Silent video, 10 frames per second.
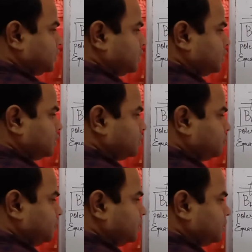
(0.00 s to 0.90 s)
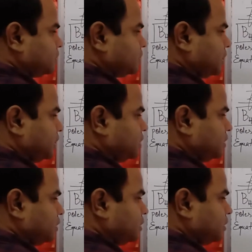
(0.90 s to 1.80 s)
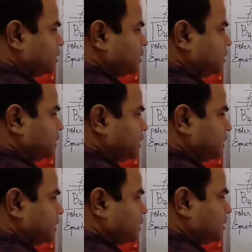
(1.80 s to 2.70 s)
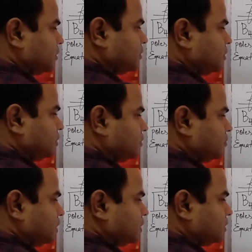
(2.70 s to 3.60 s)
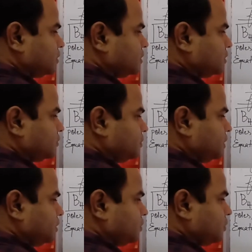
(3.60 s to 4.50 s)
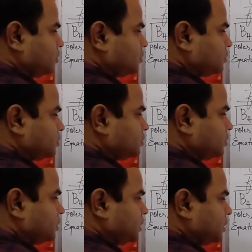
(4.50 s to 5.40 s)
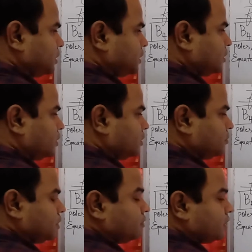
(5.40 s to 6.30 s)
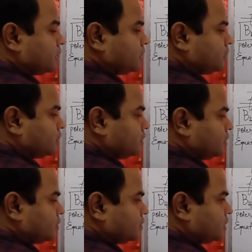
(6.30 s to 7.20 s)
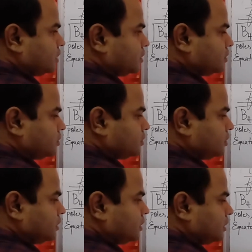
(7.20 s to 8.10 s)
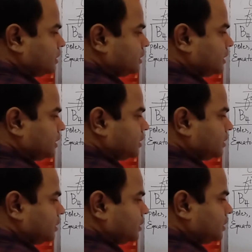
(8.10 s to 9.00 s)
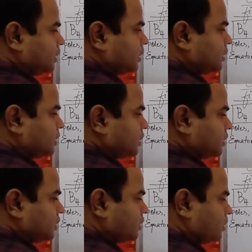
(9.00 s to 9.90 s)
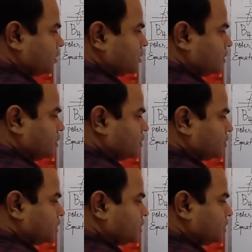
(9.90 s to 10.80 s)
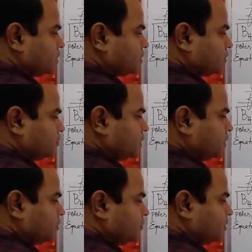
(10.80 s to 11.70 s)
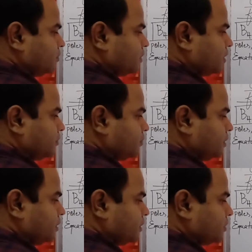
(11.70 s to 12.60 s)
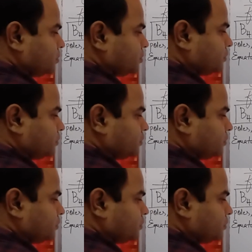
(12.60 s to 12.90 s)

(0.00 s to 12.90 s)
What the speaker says: is B sin delta by this is B cos delta. BB cut, so that is tan delta, or that is BV by BH.